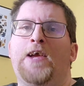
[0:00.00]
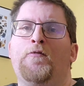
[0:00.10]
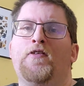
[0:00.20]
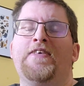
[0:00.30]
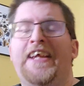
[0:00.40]

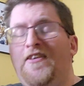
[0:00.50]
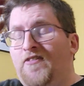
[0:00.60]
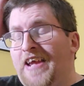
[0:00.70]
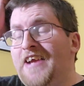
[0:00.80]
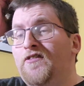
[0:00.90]
games, if they
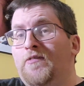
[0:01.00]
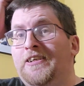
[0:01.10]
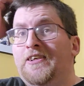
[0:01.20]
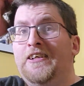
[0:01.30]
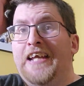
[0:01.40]
say it's a
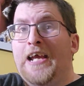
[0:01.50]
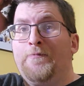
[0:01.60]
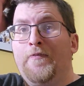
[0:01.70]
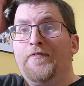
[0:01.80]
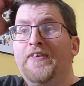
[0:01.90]
really good
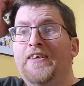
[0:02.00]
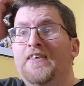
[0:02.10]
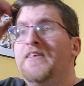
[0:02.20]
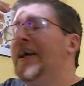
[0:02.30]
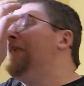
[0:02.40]
game,
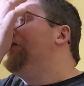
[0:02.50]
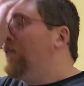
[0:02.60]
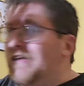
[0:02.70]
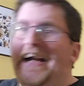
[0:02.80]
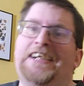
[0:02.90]
it
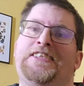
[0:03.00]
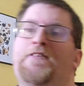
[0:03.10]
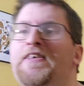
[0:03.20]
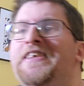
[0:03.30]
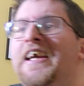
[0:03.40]
would crash
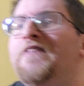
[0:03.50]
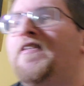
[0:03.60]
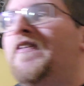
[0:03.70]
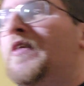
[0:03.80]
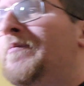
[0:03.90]
every
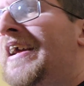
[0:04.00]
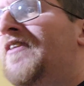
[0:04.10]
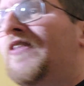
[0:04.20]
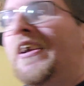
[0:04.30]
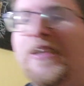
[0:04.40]
10-15 minutes. I